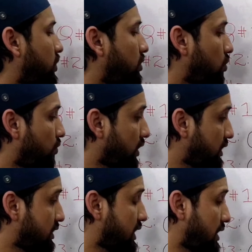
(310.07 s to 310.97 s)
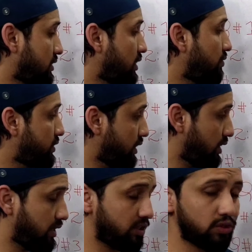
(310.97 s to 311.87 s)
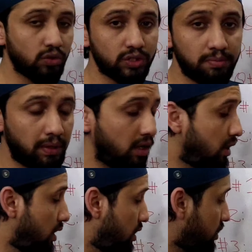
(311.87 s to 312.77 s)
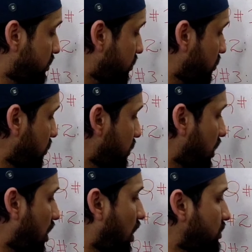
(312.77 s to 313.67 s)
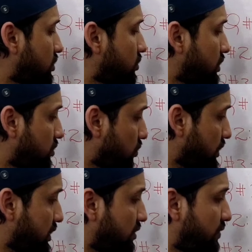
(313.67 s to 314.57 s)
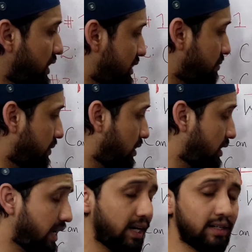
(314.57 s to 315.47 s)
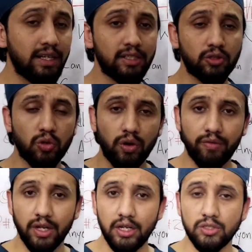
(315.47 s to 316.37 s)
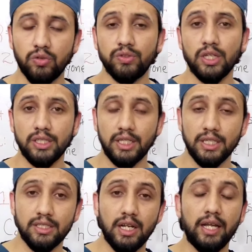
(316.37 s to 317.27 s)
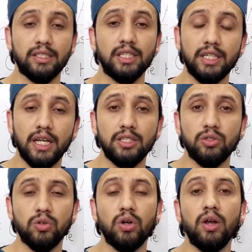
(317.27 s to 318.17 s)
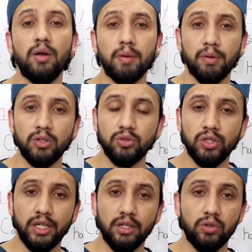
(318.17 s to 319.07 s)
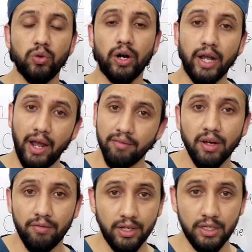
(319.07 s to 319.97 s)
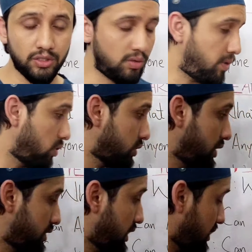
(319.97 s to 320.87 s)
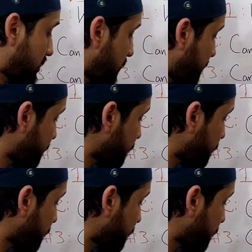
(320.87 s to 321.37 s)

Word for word: do not go for this test if it is so simple. So the answer to this question is very simple, that there is no awareness of such a test like CT angio. People usually do not have awareness about this test.